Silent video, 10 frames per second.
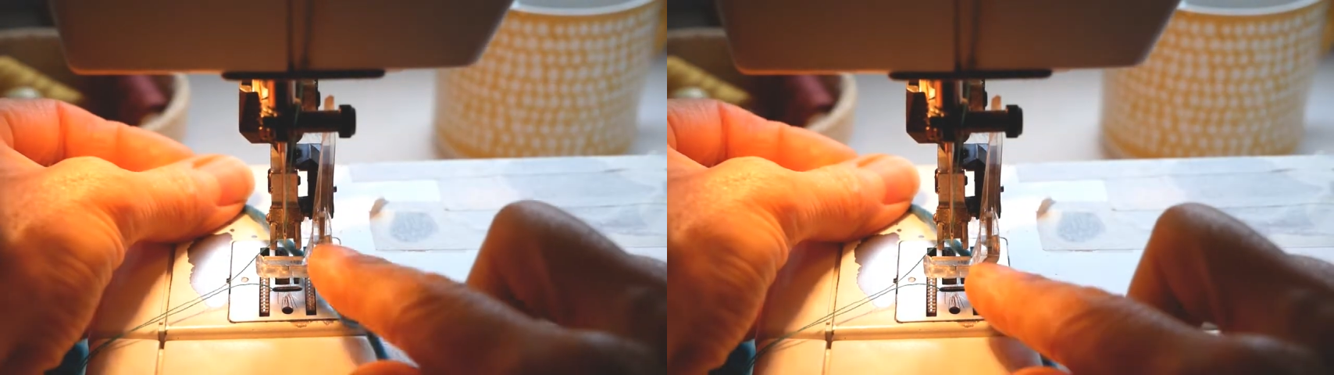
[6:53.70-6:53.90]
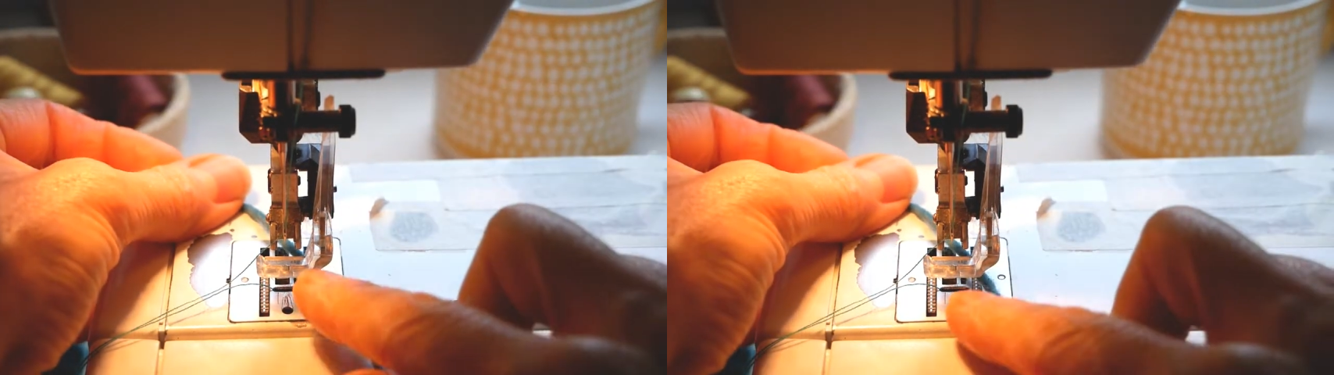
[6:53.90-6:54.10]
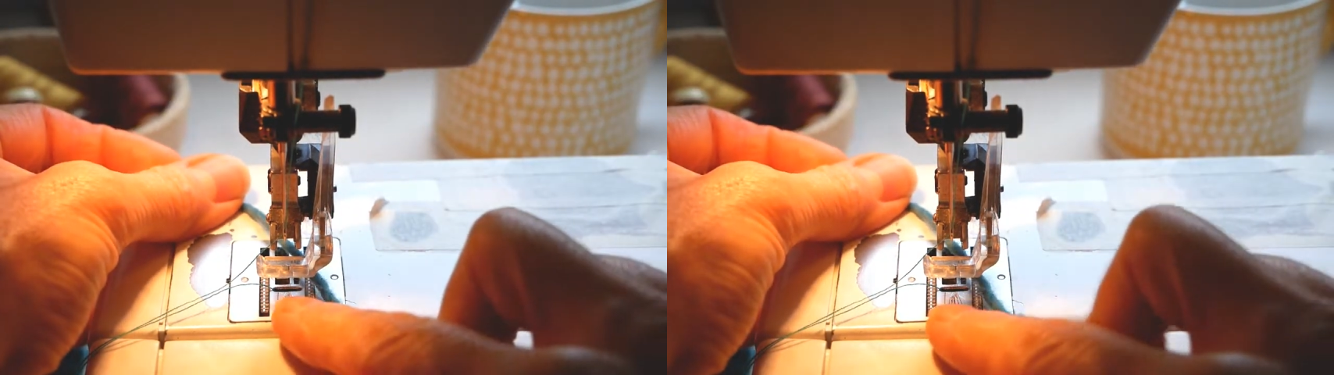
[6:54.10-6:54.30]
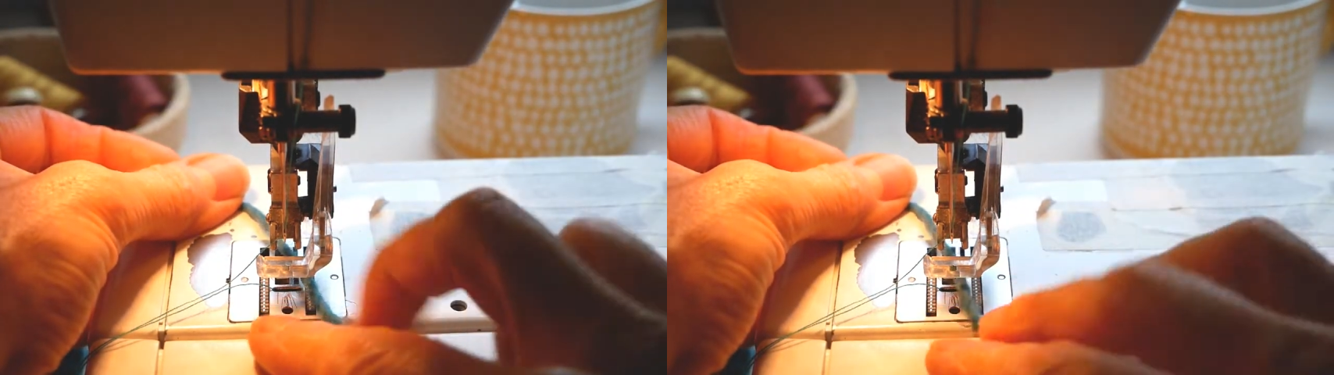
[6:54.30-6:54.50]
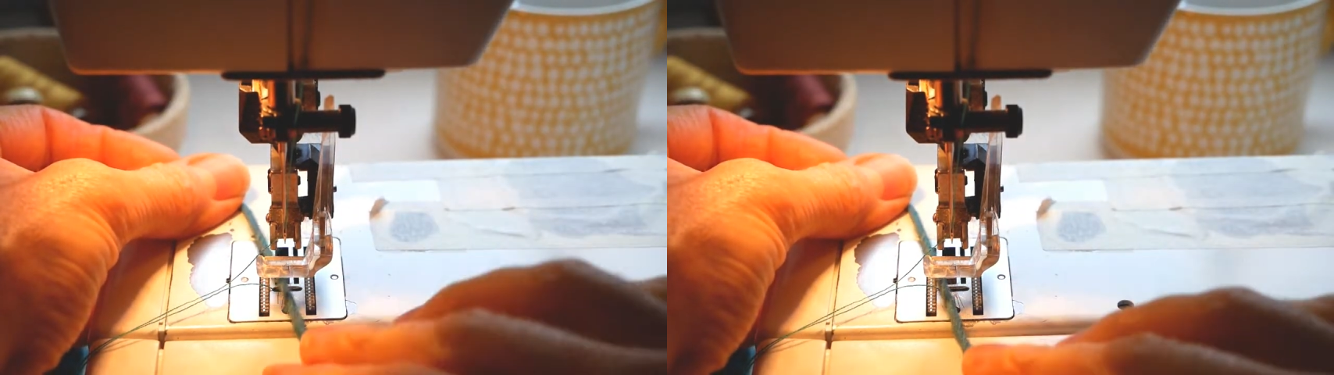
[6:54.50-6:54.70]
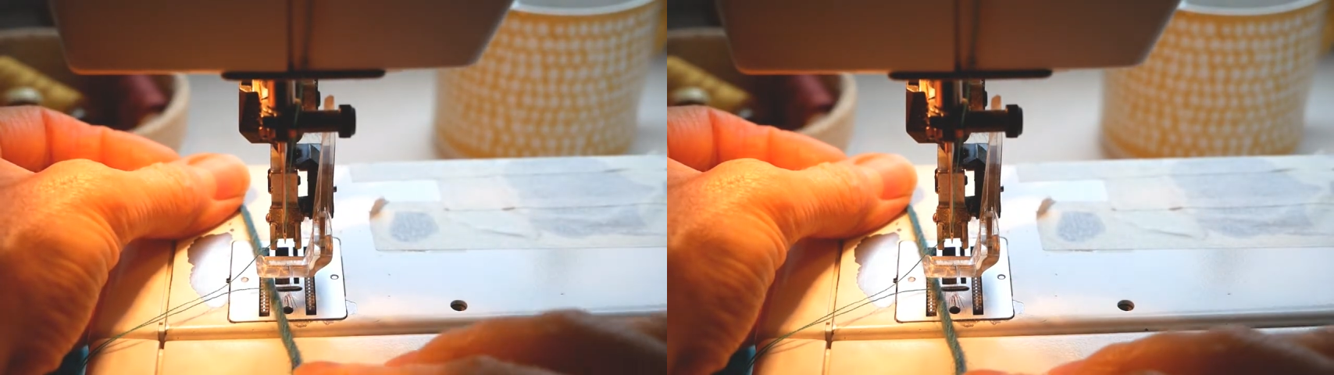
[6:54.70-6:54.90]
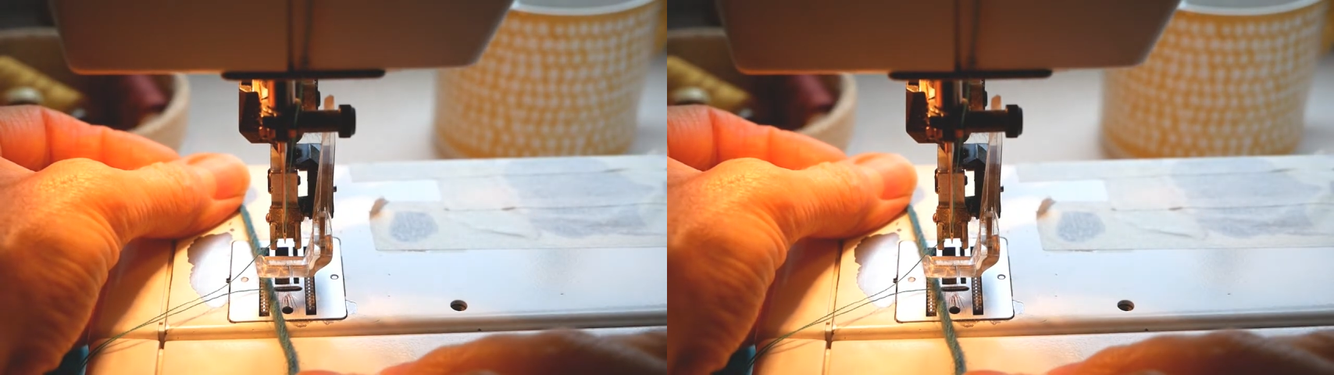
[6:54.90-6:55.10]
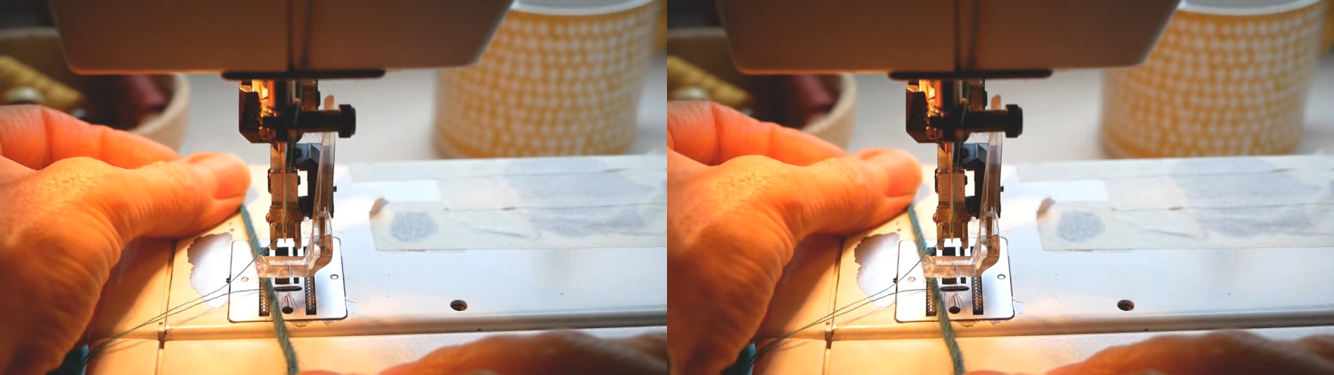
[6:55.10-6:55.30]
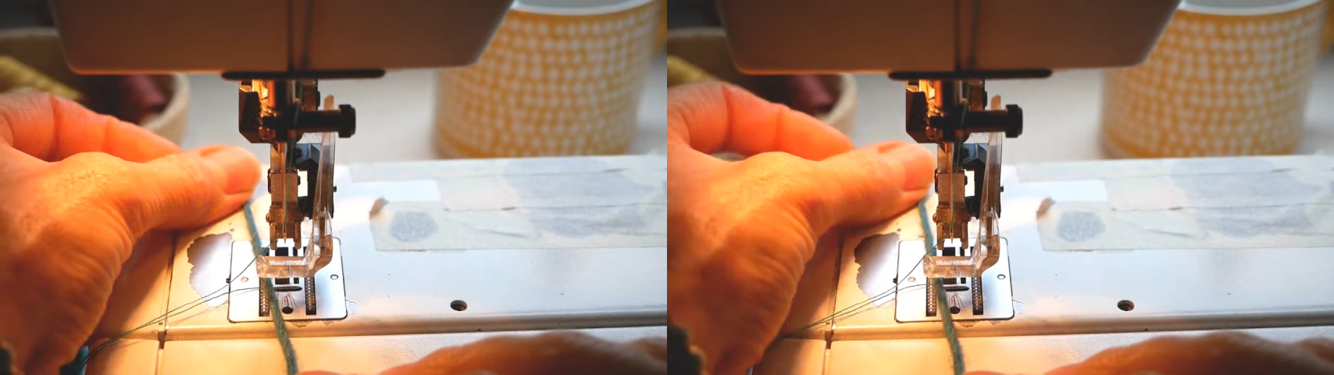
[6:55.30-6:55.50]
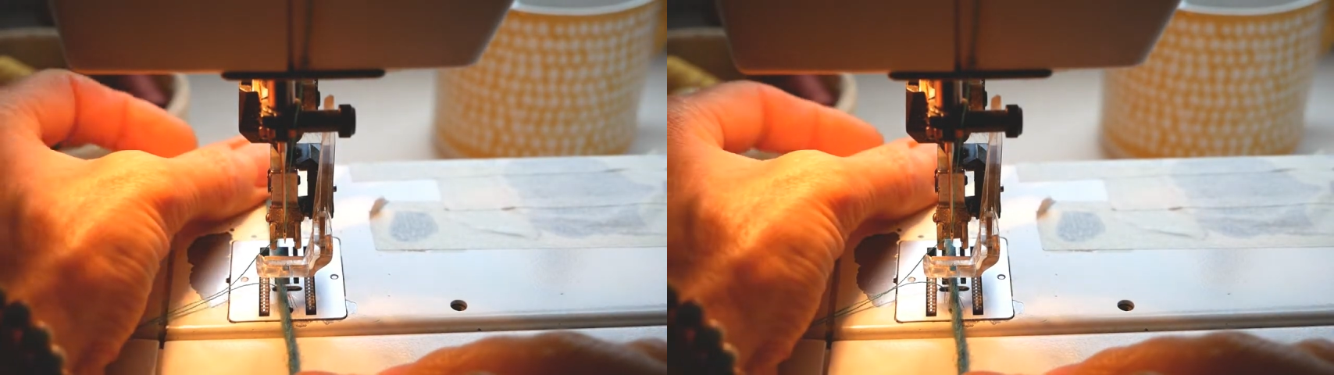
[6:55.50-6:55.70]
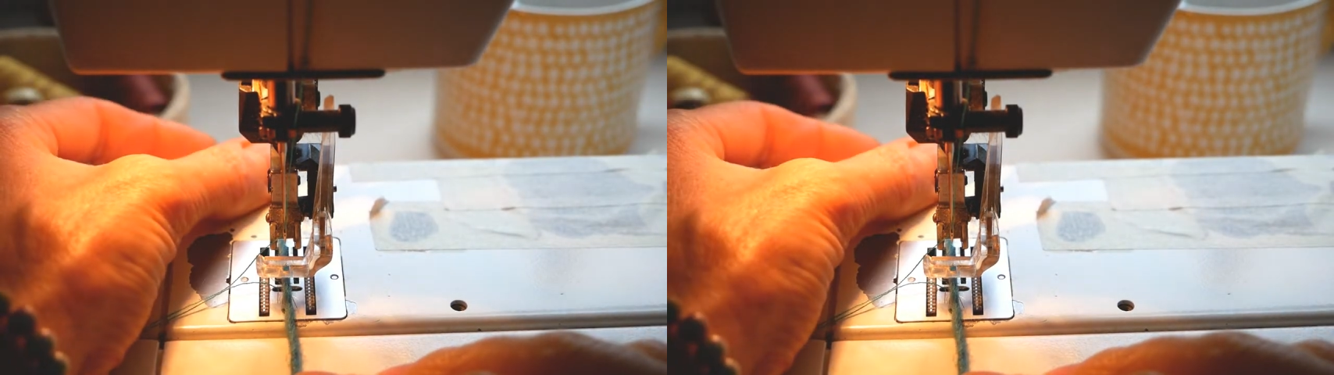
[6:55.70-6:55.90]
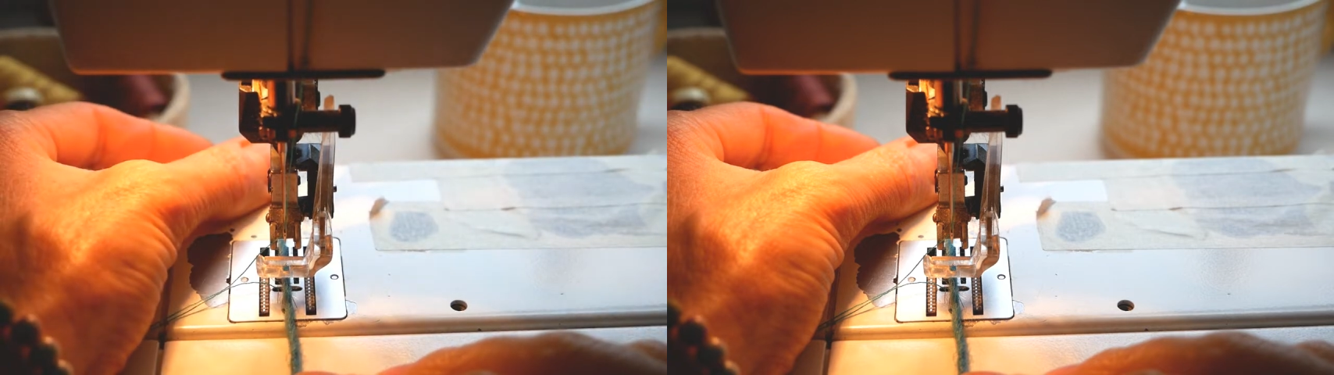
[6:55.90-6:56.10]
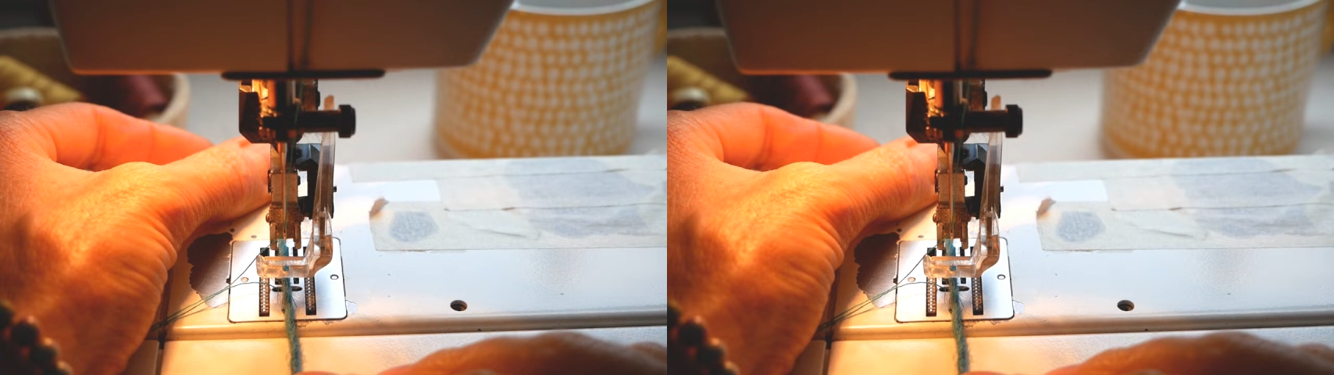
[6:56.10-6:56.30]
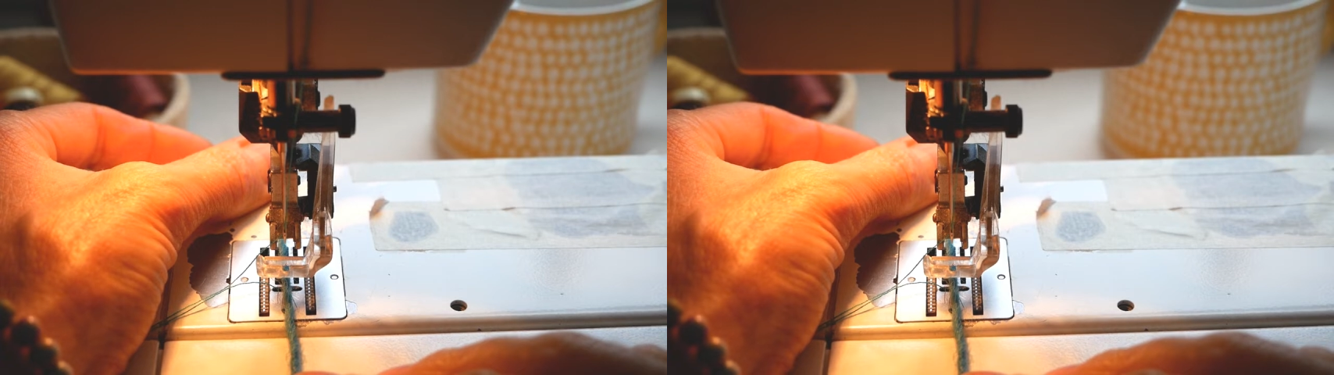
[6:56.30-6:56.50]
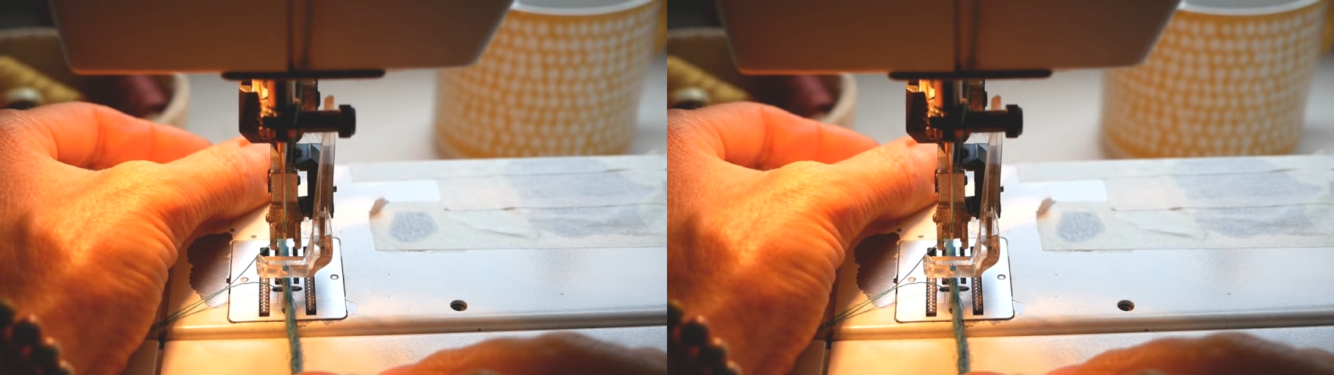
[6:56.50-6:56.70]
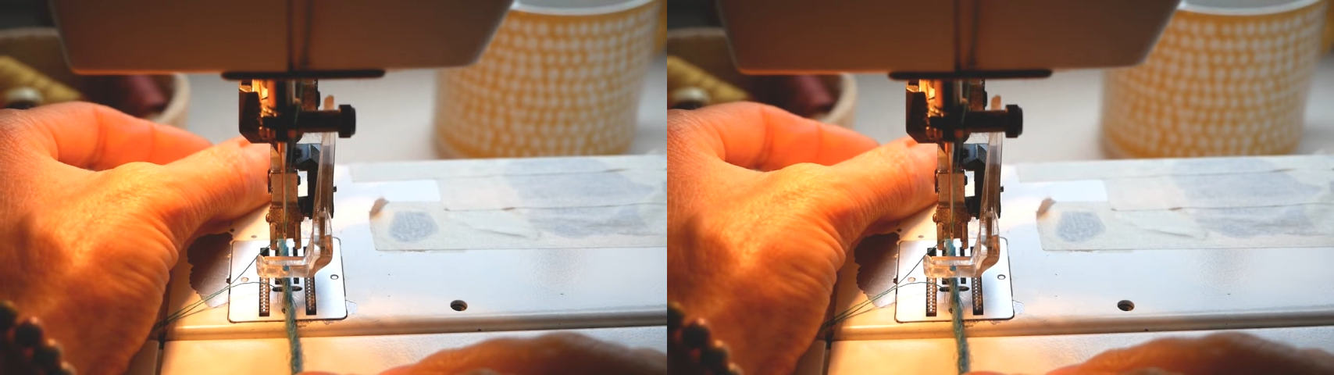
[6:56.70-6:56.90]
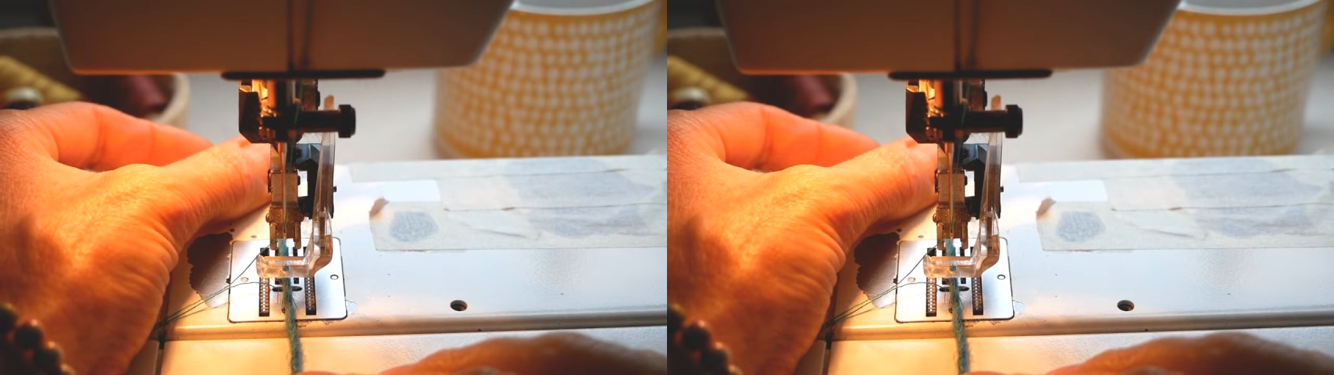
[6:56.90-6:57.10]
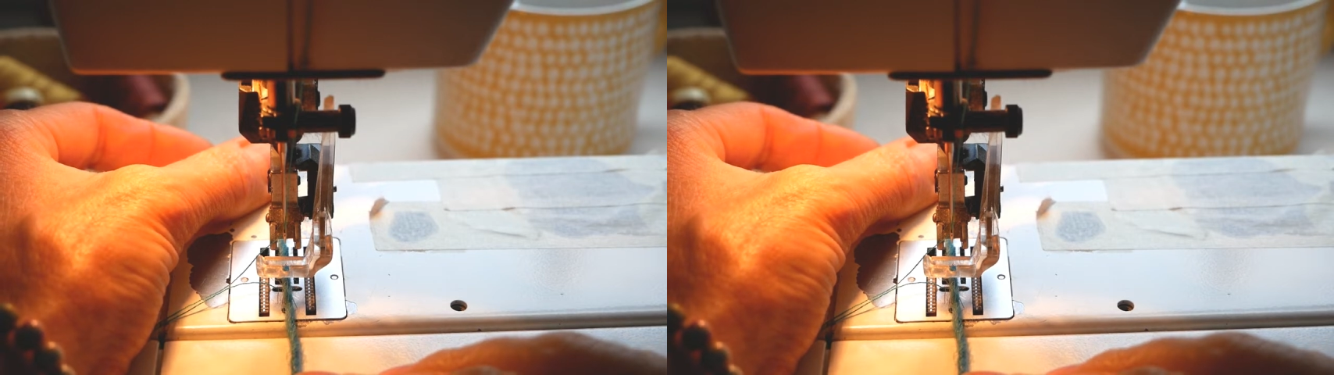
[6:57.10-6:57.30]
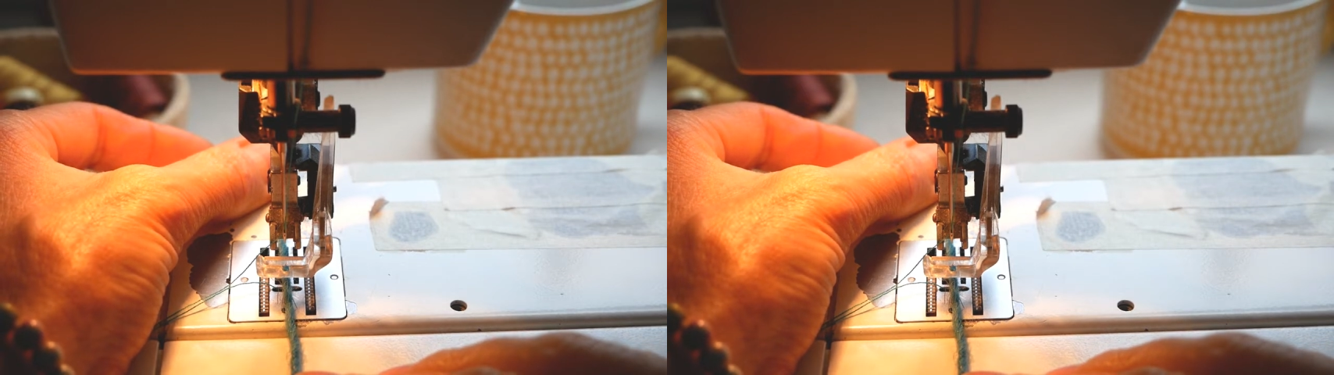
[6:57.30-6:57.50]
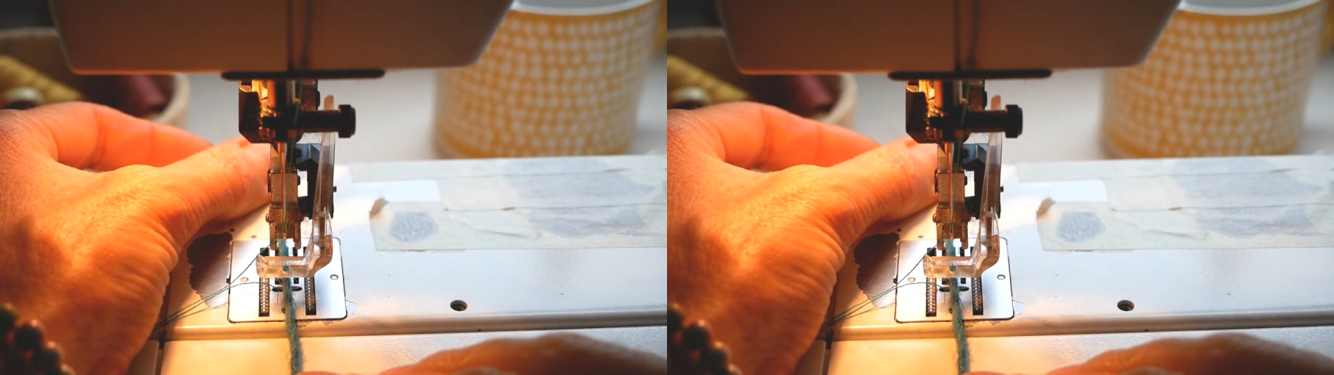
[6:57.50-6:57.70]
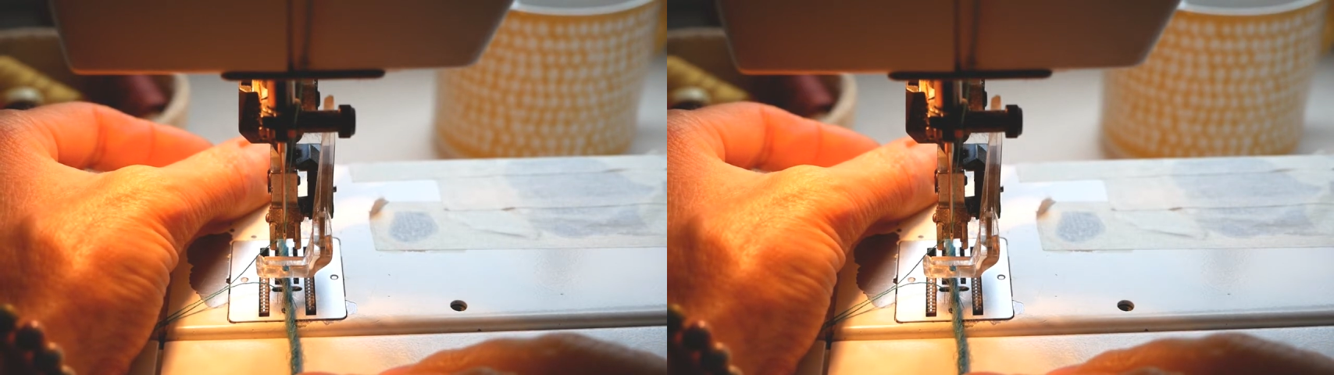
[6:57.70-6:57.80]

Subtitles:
(no speaker visible)